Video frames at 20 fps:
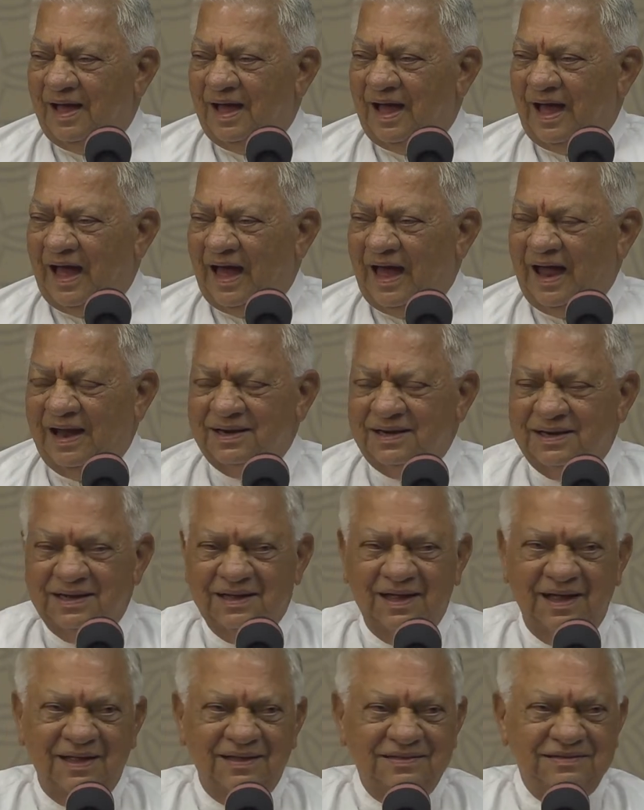
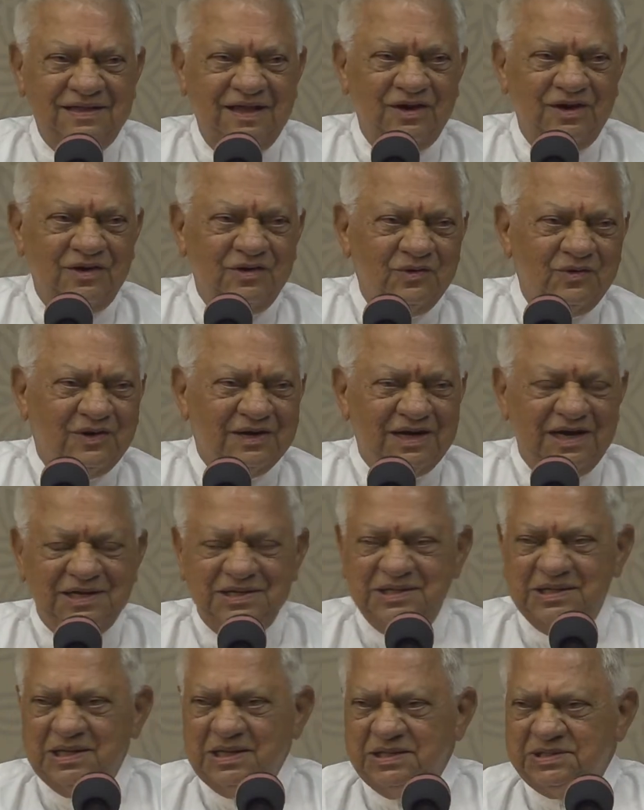And they looked at
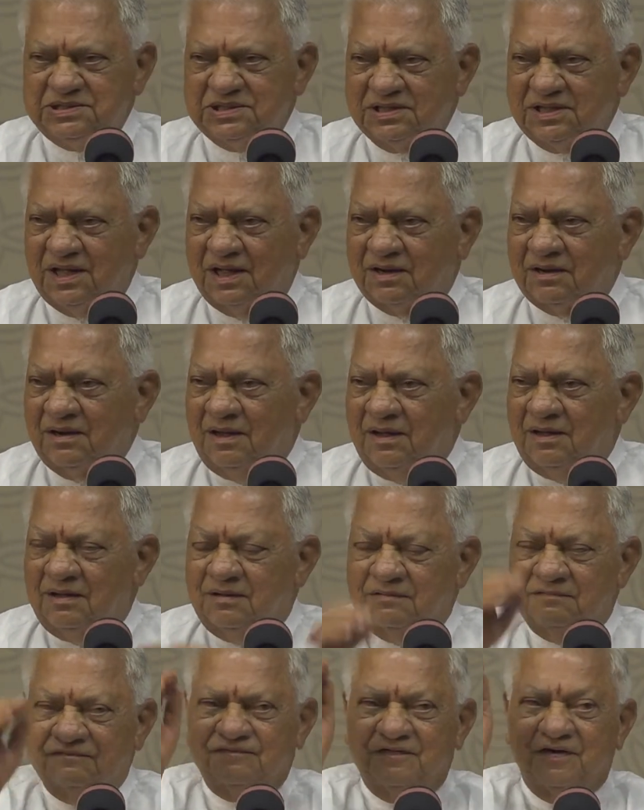each other
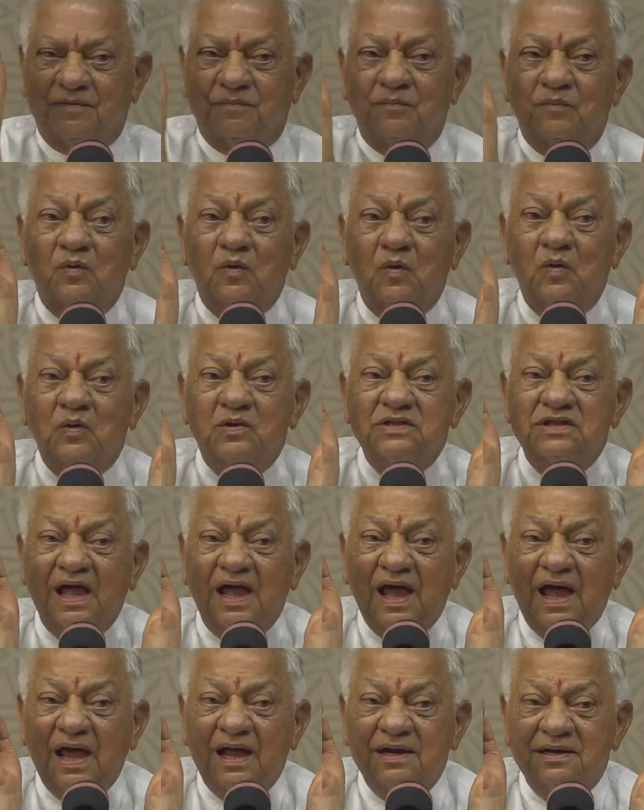for more
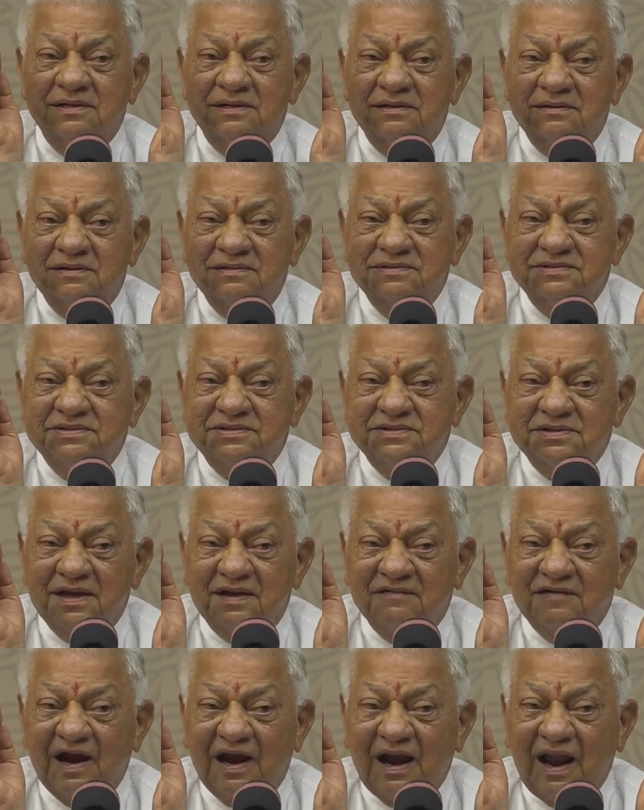than
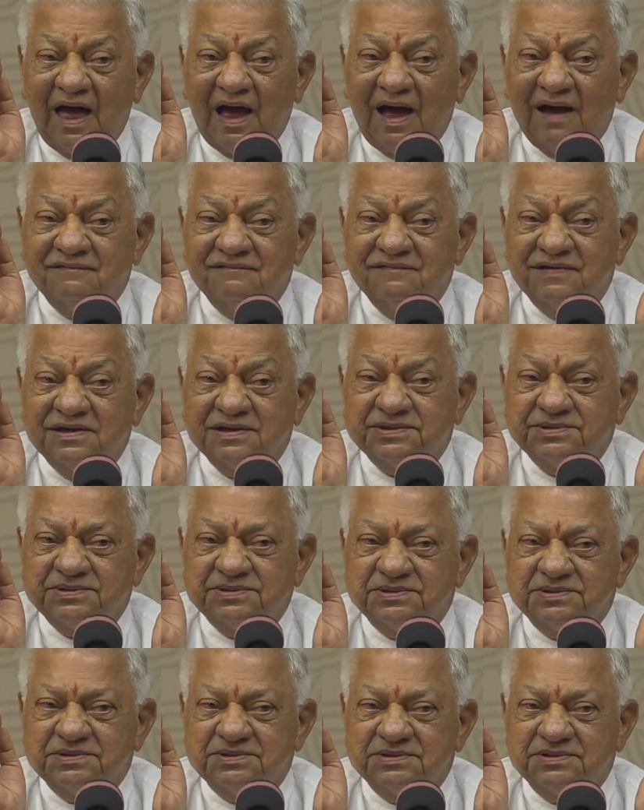several
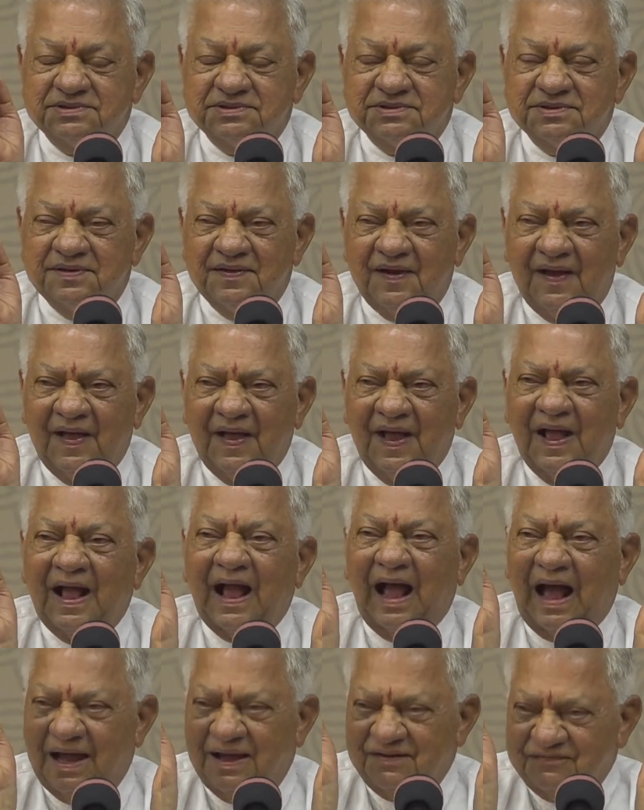hours.
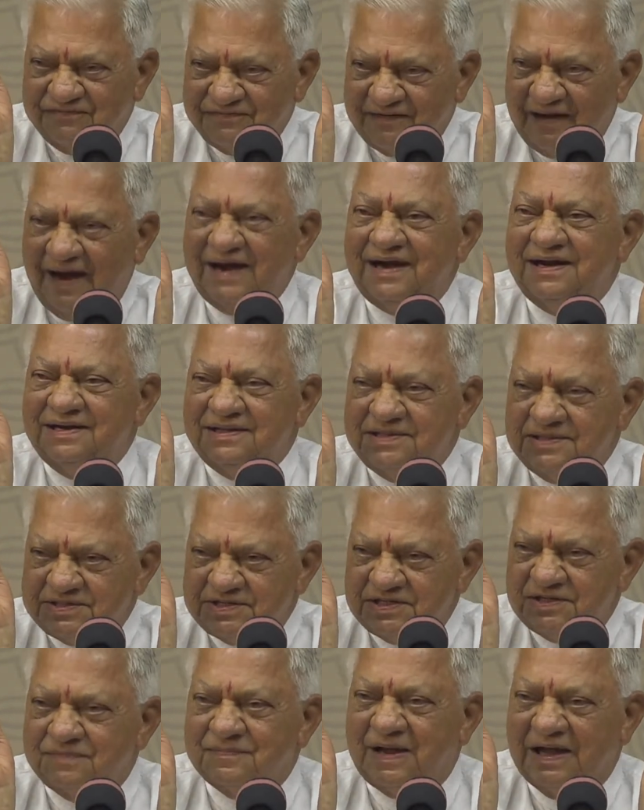I find this
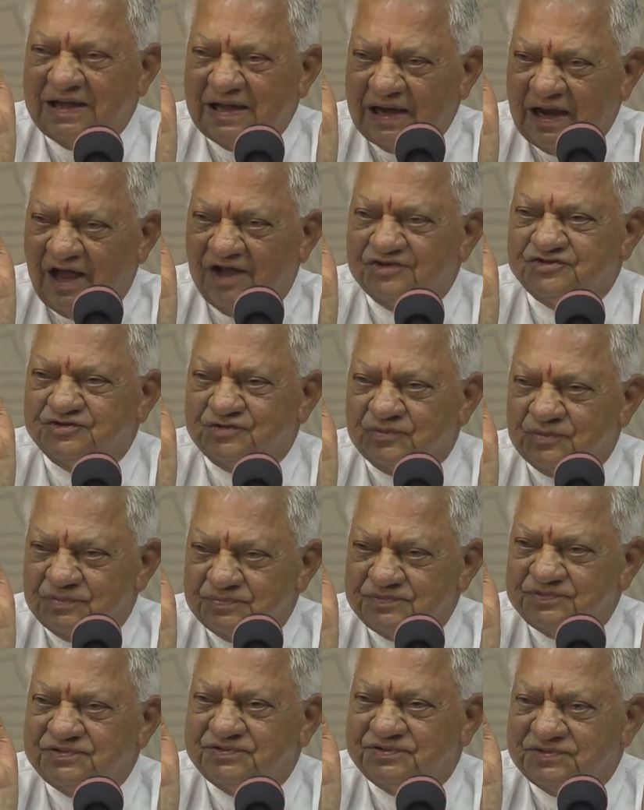in my
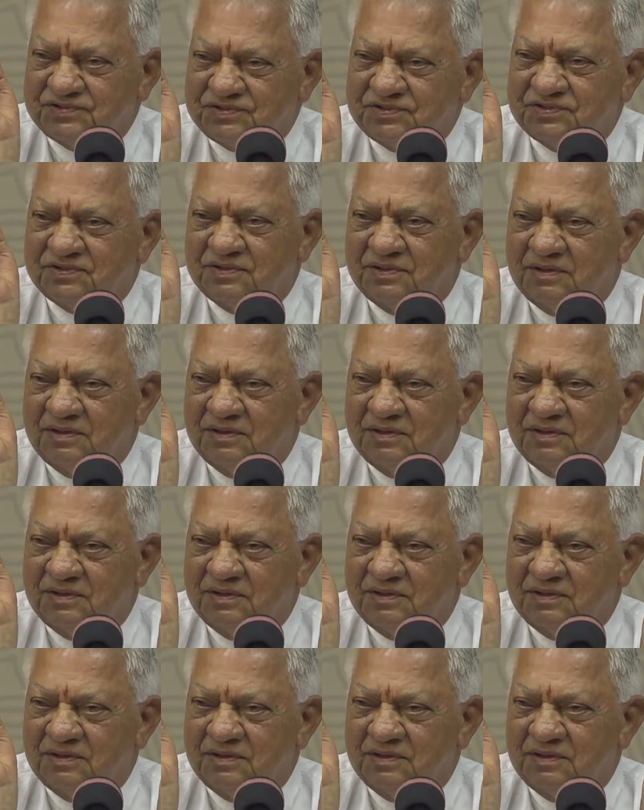classrooms.